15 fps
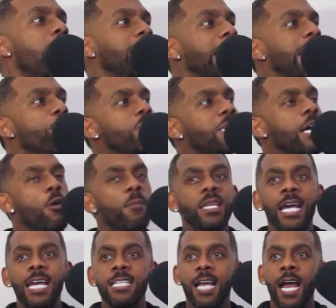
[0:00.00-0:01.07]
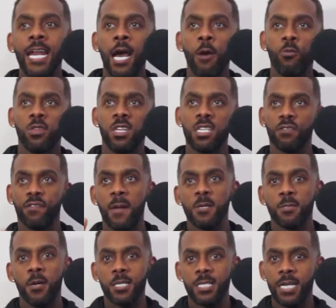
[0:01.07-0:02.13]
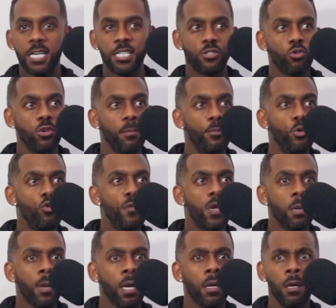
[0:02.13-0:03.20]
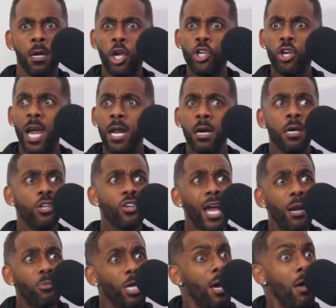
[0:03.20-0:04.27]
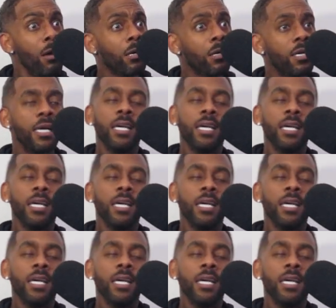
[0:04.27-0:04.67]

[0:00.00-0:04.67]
then he would tell me that he's going out with this famous person that I just saw in a movie. And I'm like, you're going out with her?